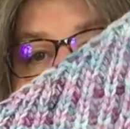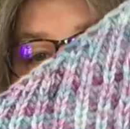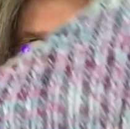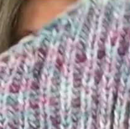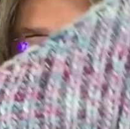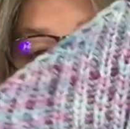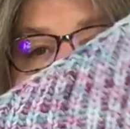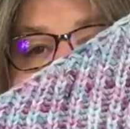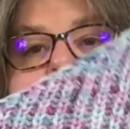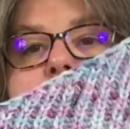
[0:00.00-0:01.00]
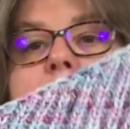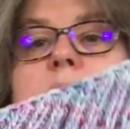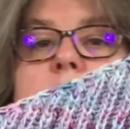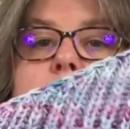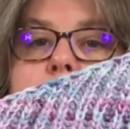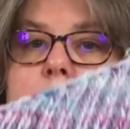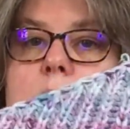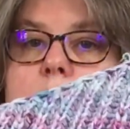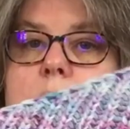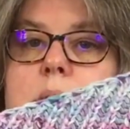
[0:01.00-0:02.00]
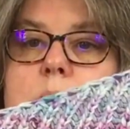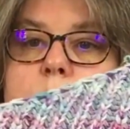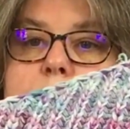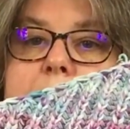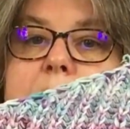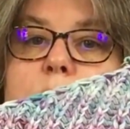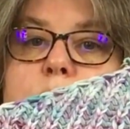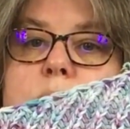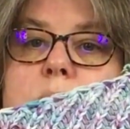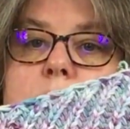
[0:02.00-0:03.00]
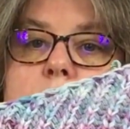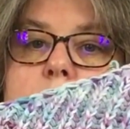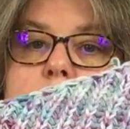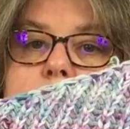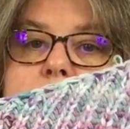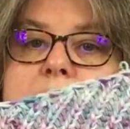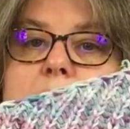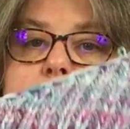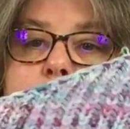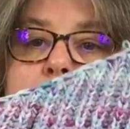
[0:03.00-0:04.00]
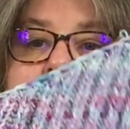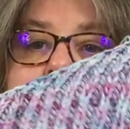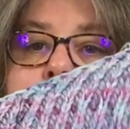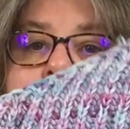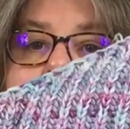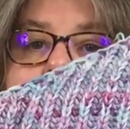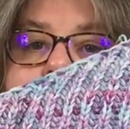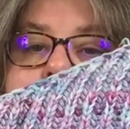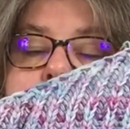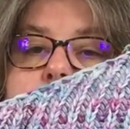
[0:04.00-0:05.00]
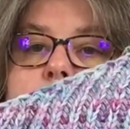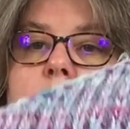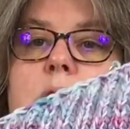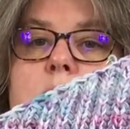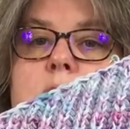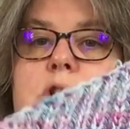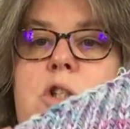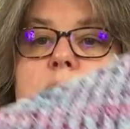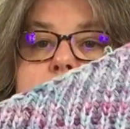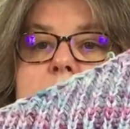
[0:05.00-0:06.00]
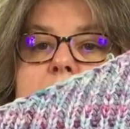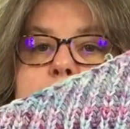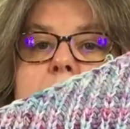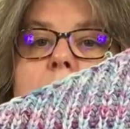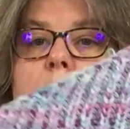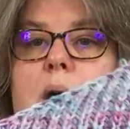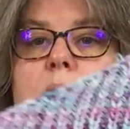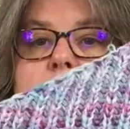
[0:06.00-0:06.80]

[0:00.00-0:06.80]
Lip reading: he recommends doing that as like a what he calls a steady marl, so you just use the same colour